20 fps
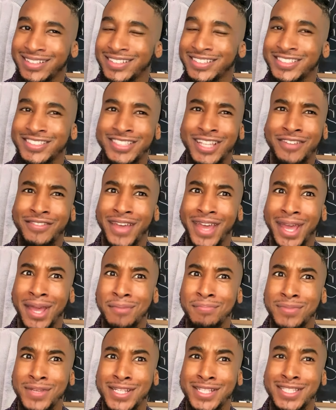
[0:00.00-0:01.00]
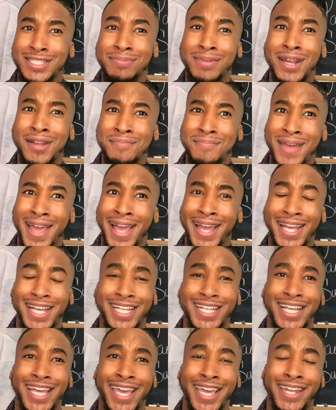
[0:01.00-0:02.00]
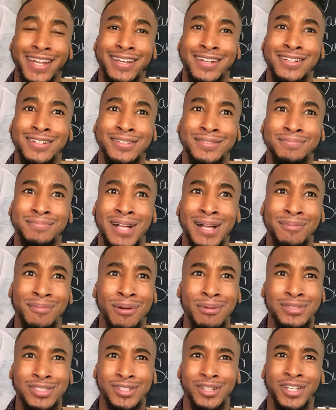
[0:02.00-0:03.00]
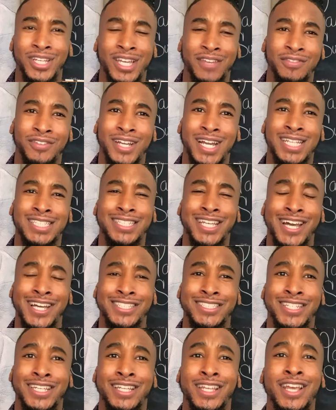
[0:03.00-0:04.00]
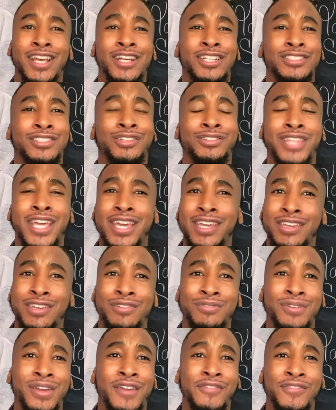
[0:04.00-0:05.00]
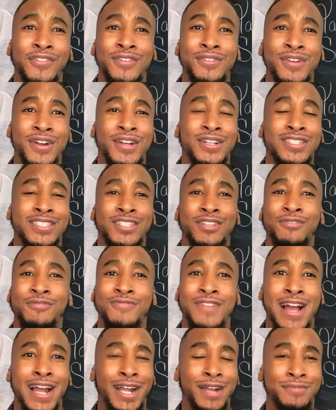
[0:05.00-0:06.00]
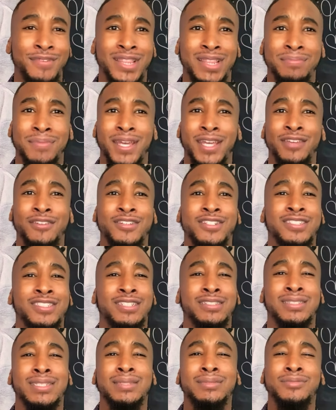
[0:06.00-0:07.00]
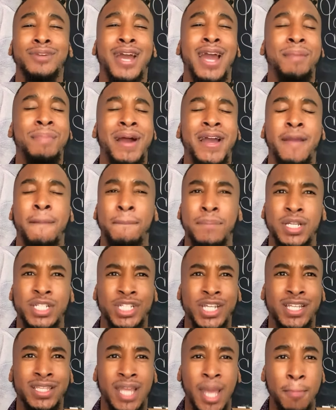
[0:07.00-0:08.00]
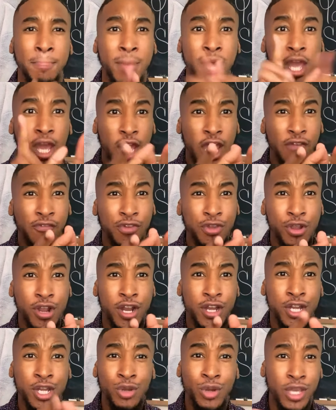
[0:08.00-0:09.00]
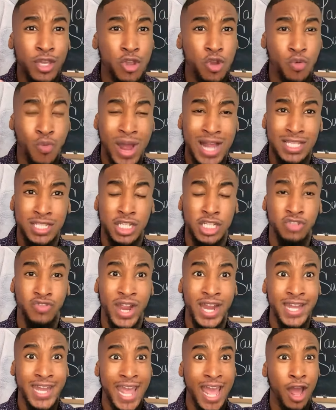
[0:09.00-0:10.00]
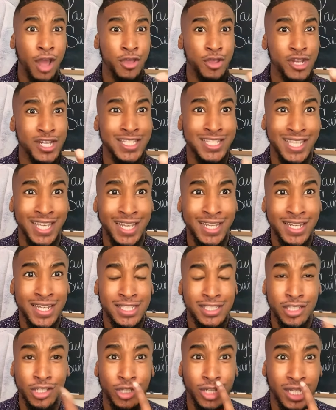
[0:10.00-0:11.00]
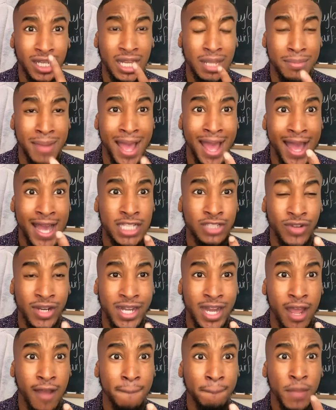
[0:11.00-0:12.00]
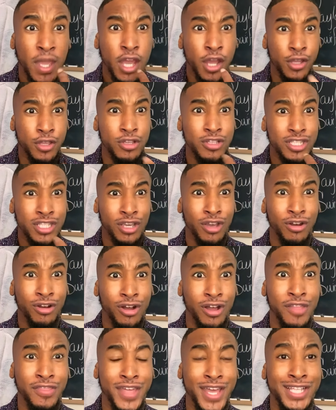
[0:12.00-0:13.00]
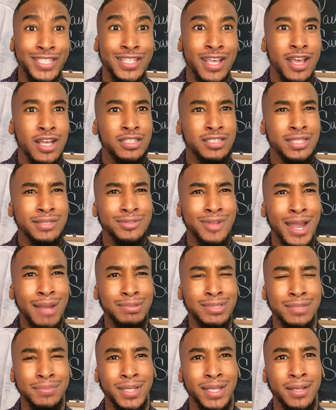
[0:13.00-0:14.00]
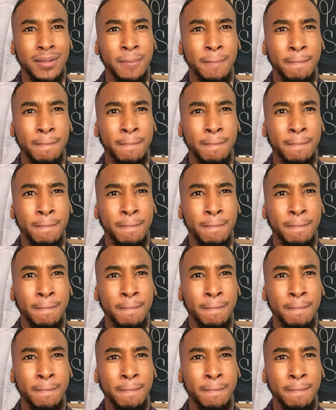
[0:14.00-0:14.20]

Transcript: Stuff happens. But I'm back. And um, I'm always going to give you guys content. So thank you. If you are still rocking with me, you're still subscribed, I appreciate them. If you are new and you're watching this right now and you're seeing this and you're looking in my eyes right now and you're seeing all this, subscribe to me.